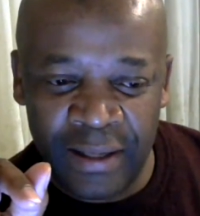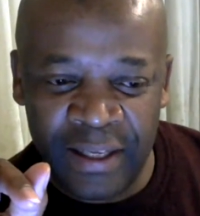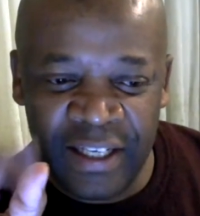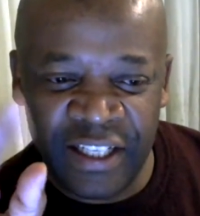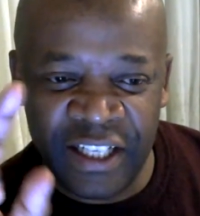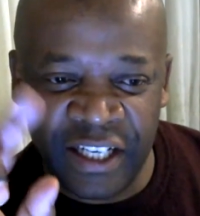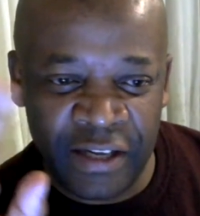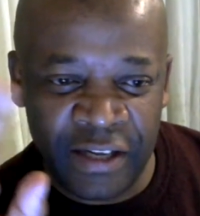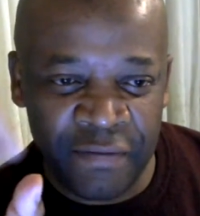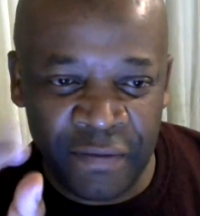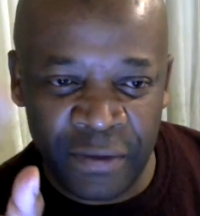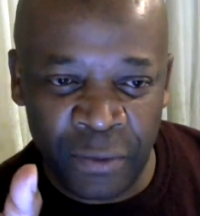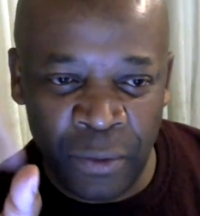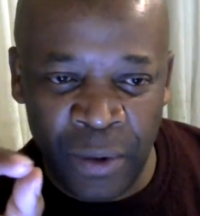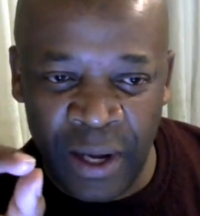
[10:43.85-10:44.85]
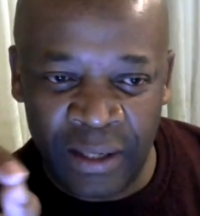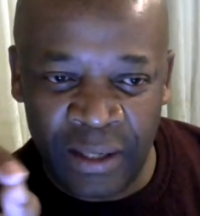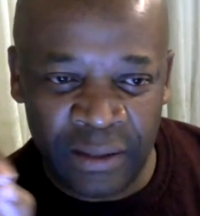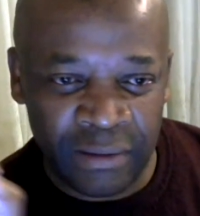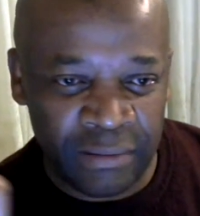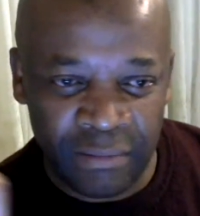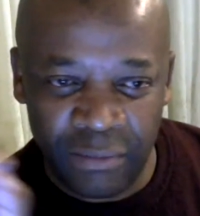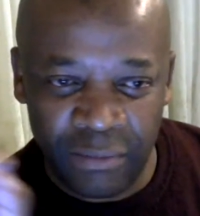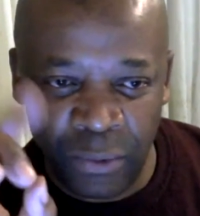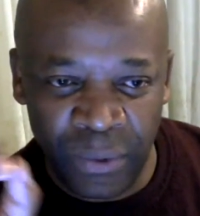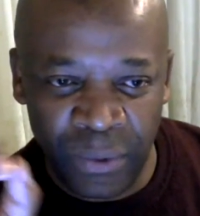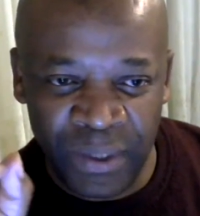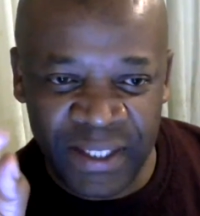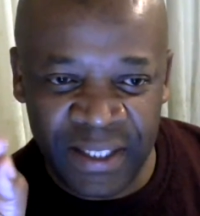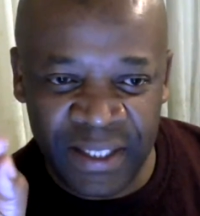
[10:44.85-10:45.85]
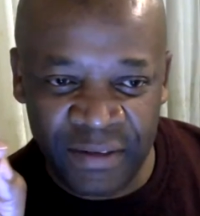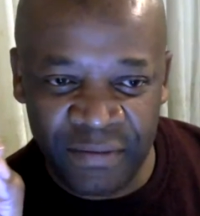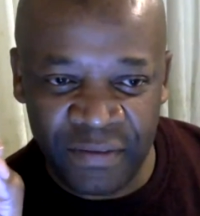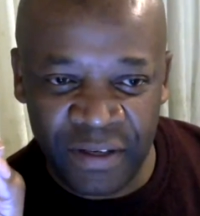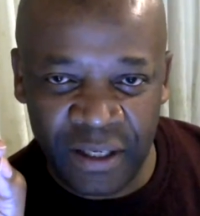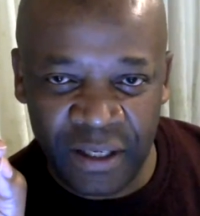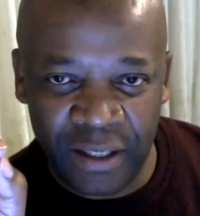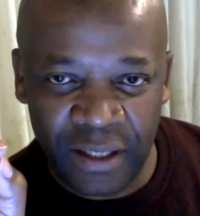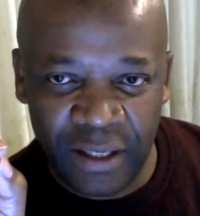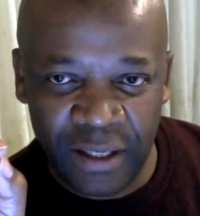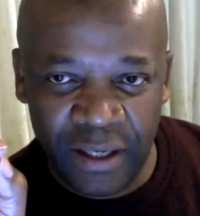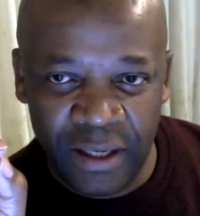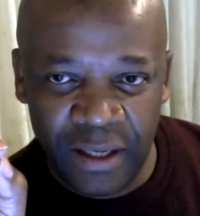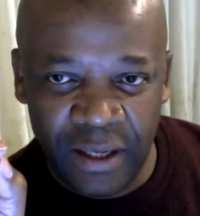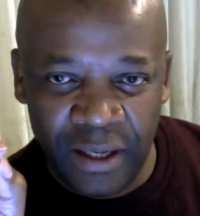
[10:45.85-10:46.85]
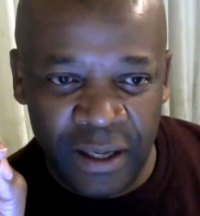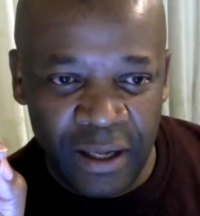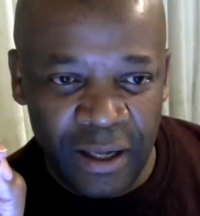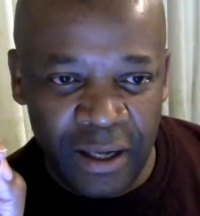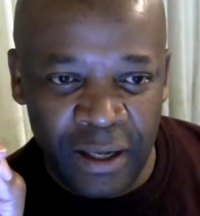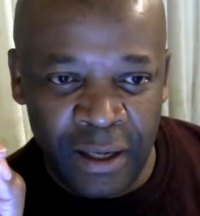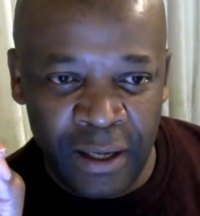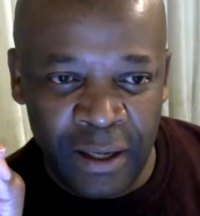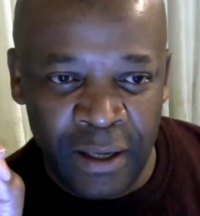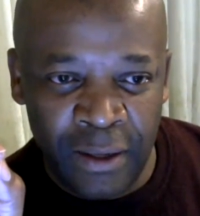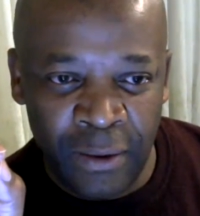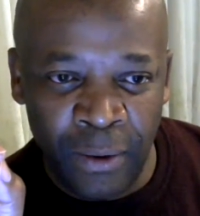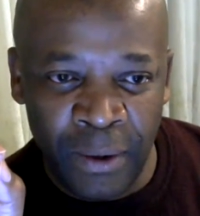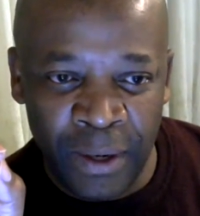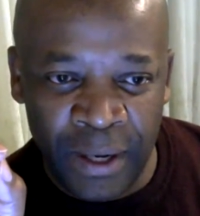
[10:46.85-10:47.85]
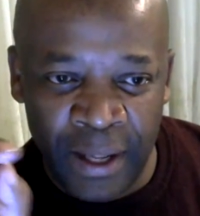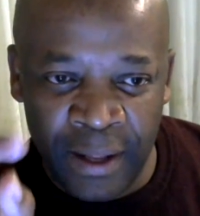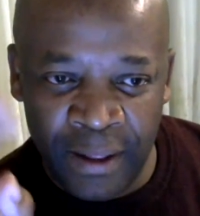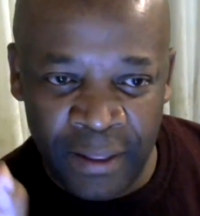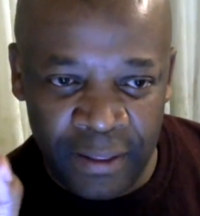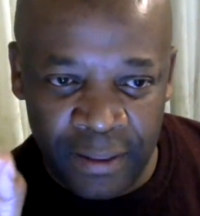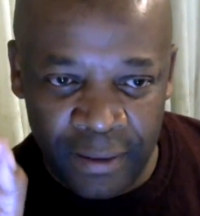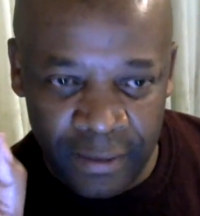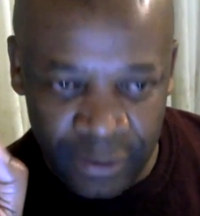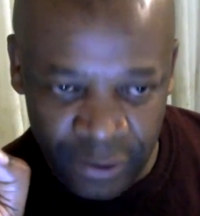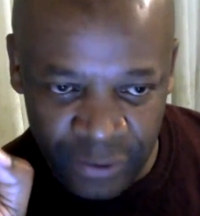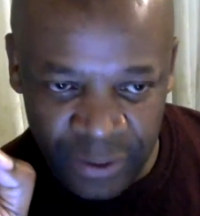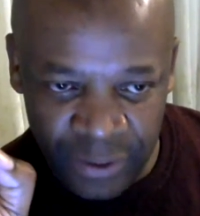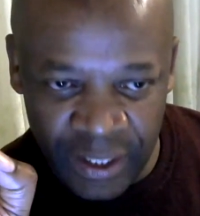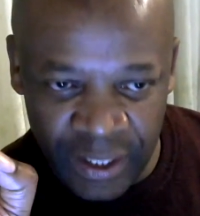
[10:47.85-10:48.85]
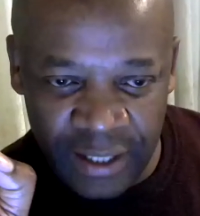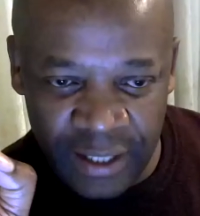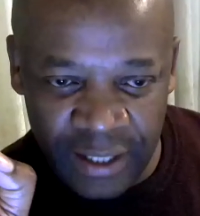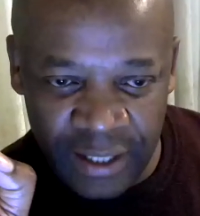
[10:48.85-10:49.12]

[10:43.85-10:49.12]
each and every one who is living on earth today,